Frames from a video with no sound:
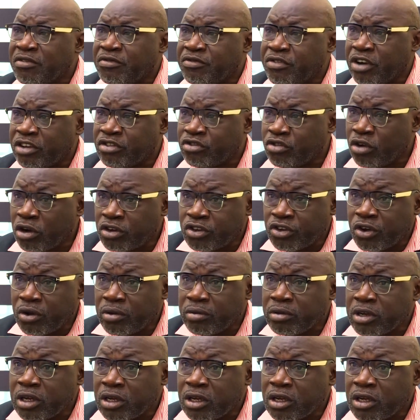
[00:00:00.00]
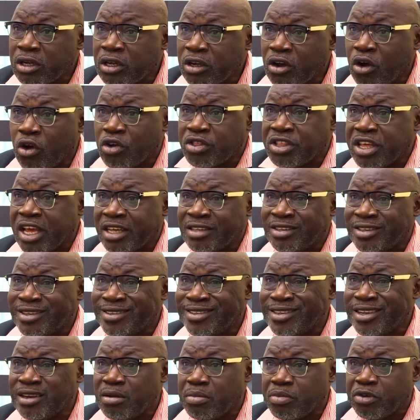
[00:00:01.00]
infrastructure or the
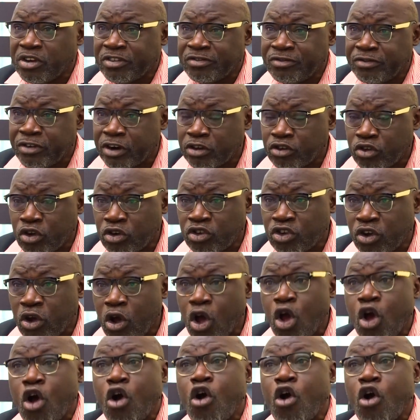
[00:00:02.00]
existing infrastructure,